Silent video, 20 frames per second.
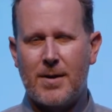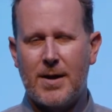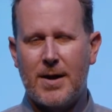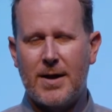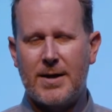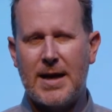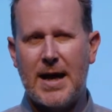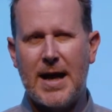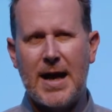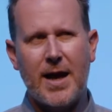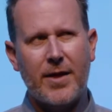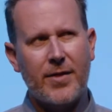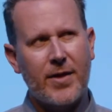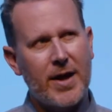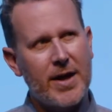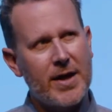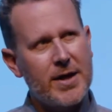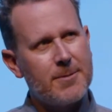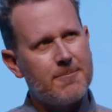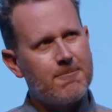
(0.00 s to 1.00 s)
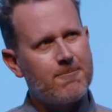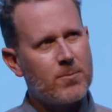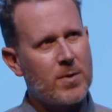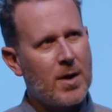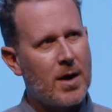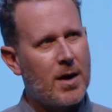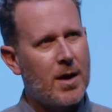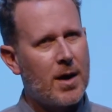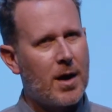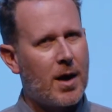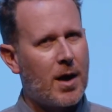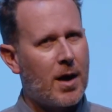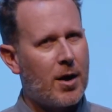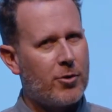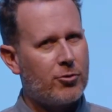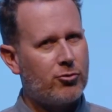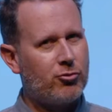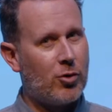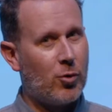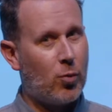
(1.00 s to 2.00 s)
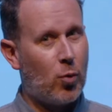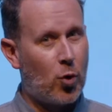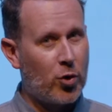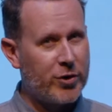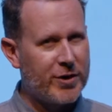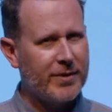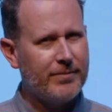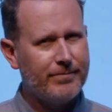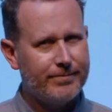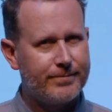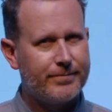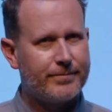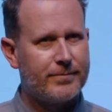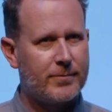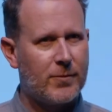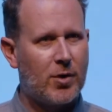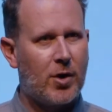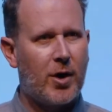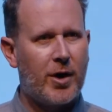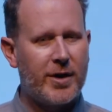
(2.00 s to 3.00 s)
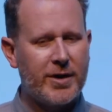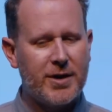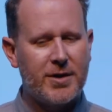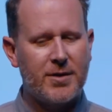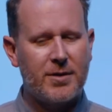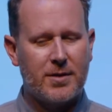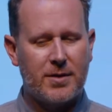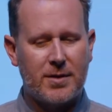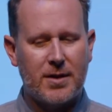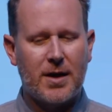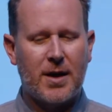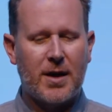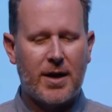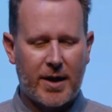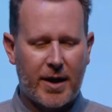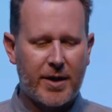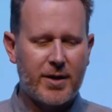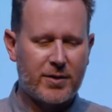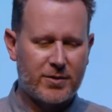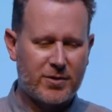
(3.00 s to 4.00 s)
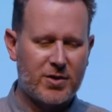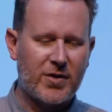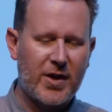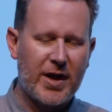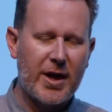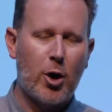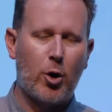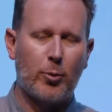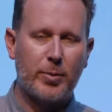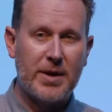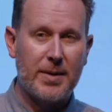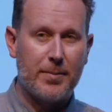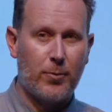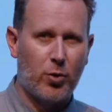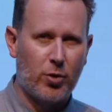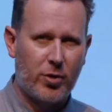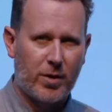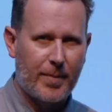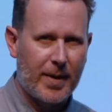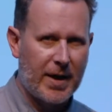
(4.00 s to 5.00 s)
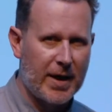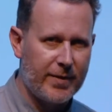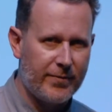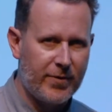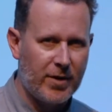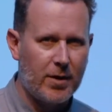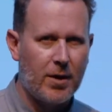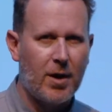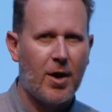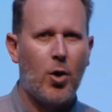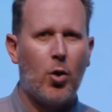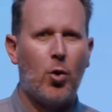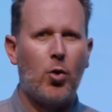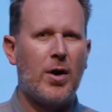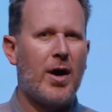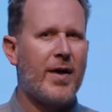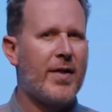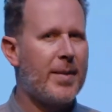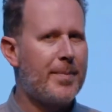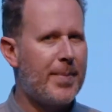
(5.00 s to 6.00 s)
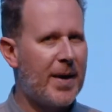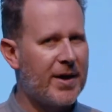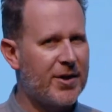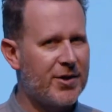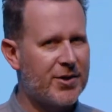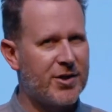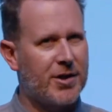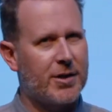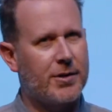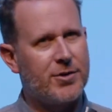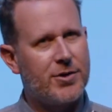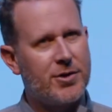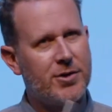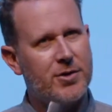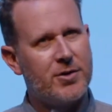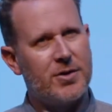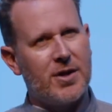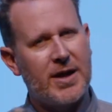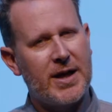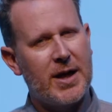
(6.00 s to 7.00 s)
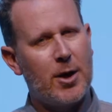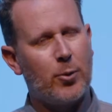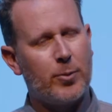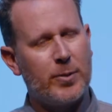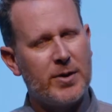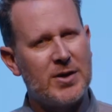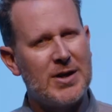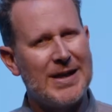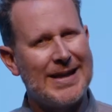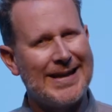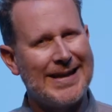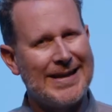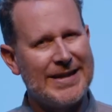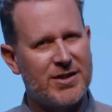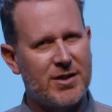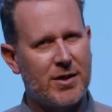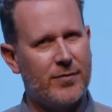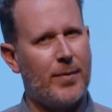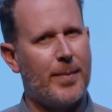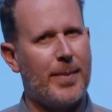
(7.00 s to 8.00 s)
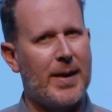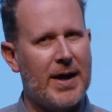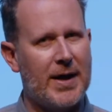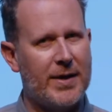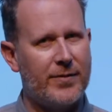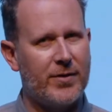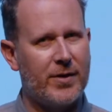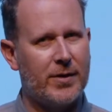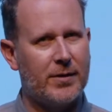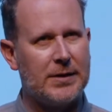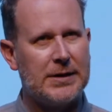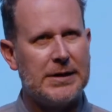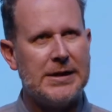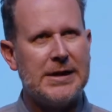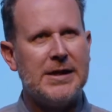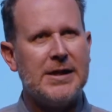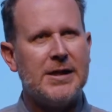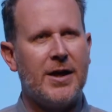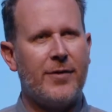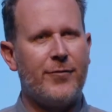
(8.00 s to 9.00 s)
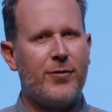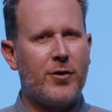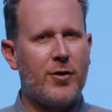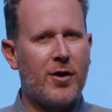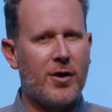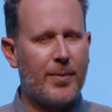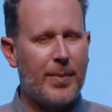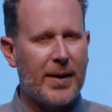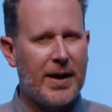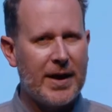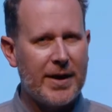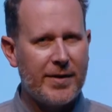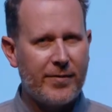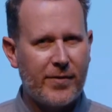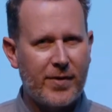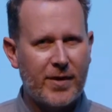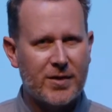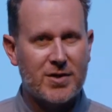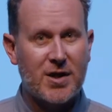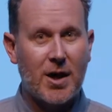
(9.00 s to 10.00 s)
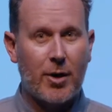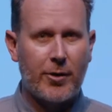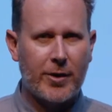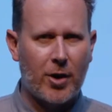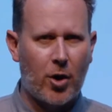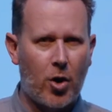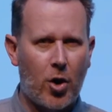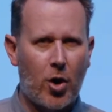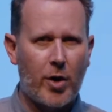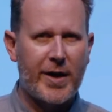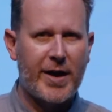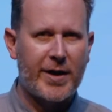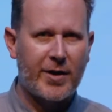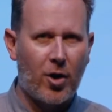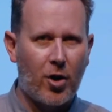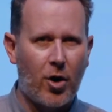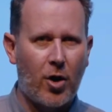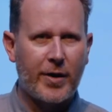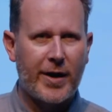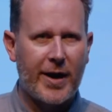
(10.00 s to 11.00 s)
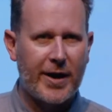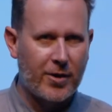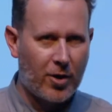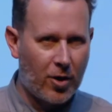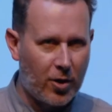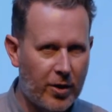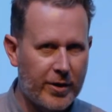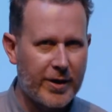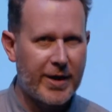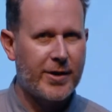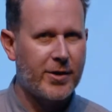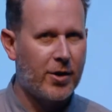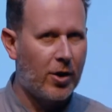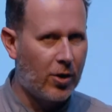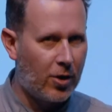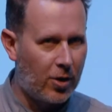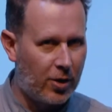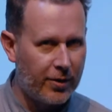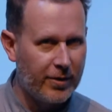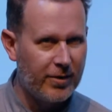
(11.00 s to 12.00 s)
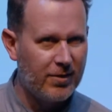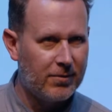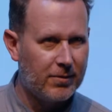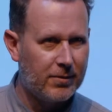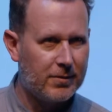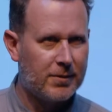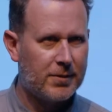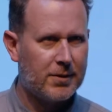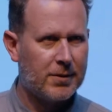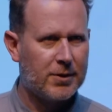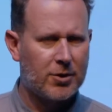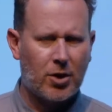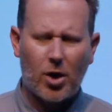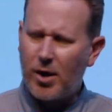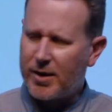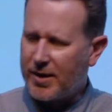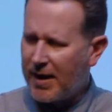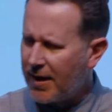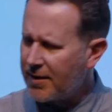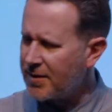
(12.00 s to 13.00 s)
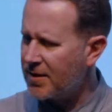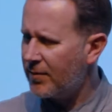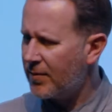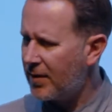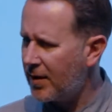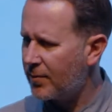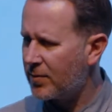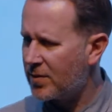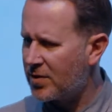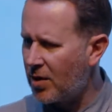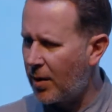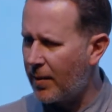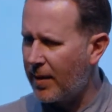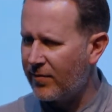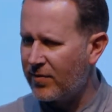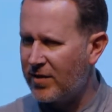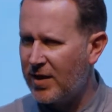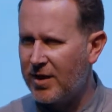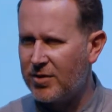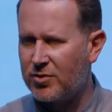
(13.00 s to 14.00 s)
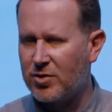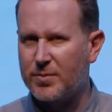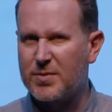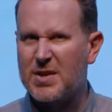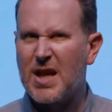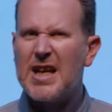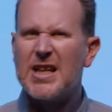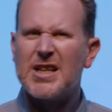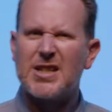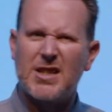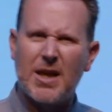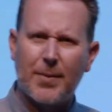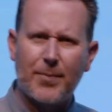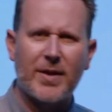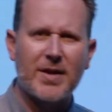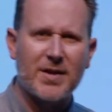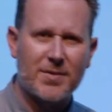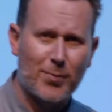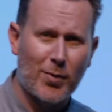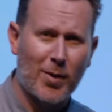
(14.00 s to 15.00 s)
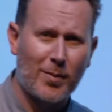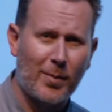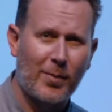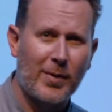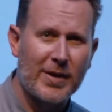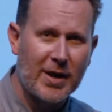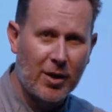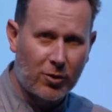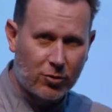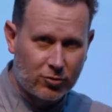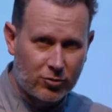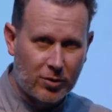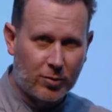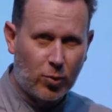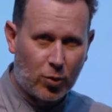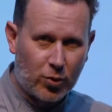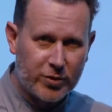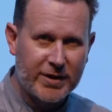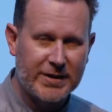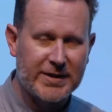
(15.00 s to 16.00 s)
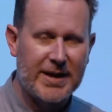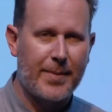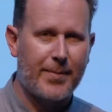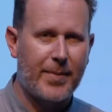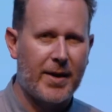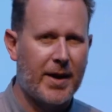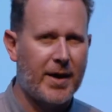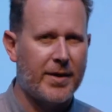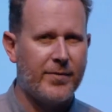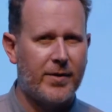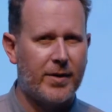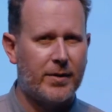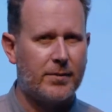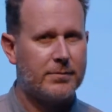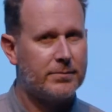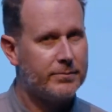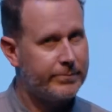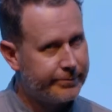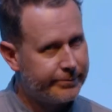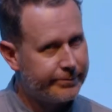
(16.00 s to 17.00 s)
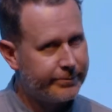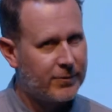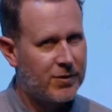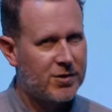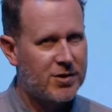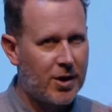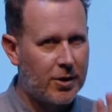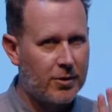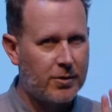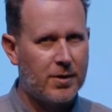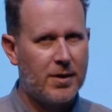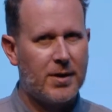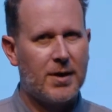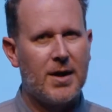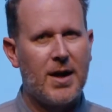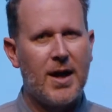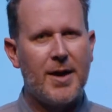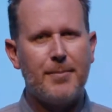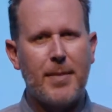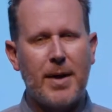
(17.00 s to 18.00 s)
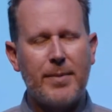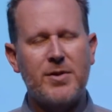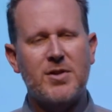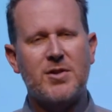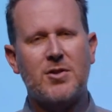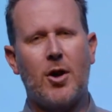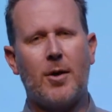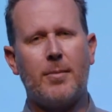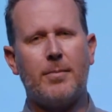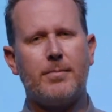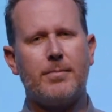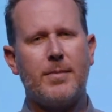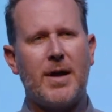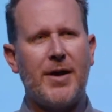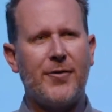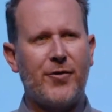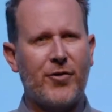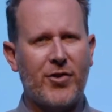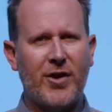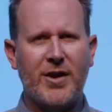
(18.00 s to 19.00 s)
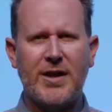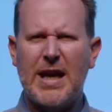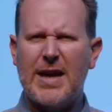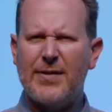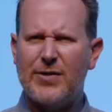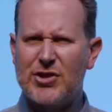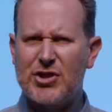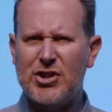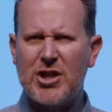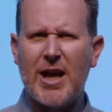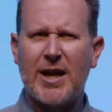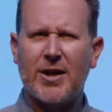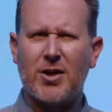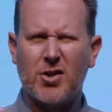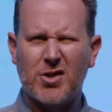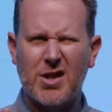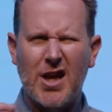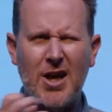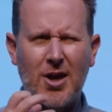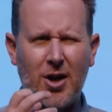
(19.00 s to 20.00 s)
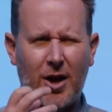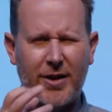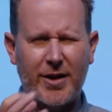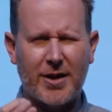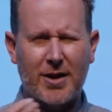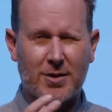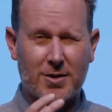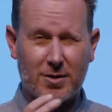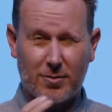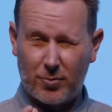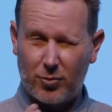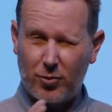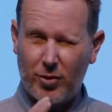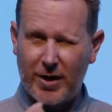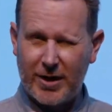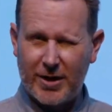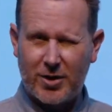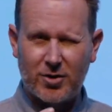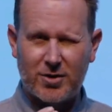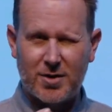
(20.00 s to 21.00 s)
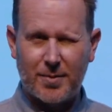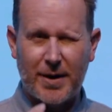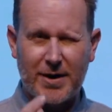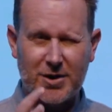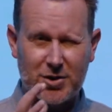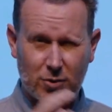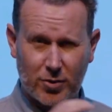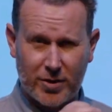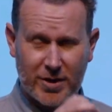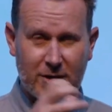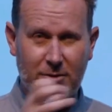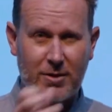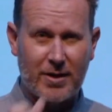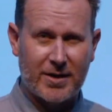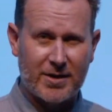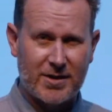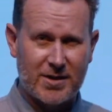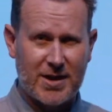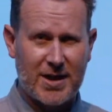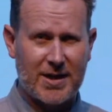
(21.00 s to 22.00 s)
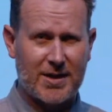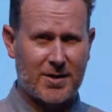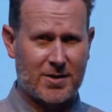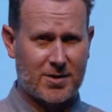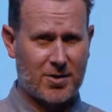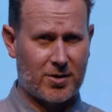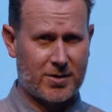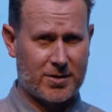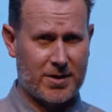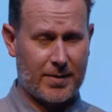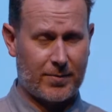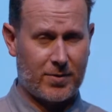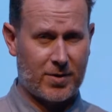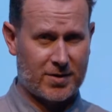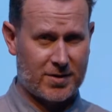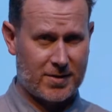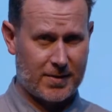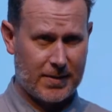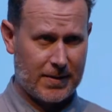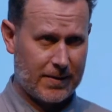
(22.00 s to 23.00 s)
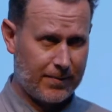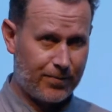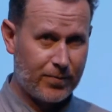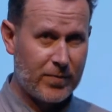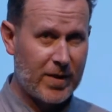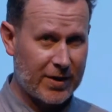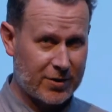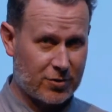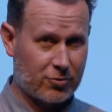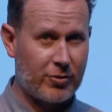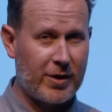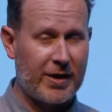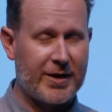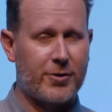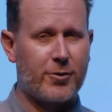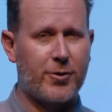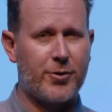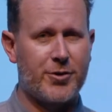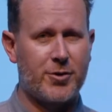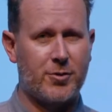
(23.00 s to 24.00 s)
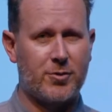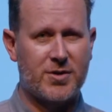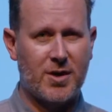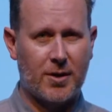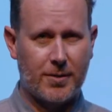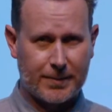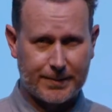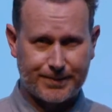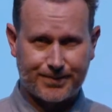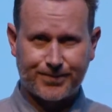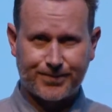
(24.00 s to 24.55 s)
And are they rewarding? i.e., do they help get more of the behaviour, or are they punishing? Do they help you get less of a behaviour? If you've got a behaviour that's going on and on and on and on, God, I can't seem to get them to stop having tantrums. Something's probably rewarding that behaviour. So maybe stop, have a think, have a chat, because I think it's really good to make sure that you understand this concept because it's really crucial. So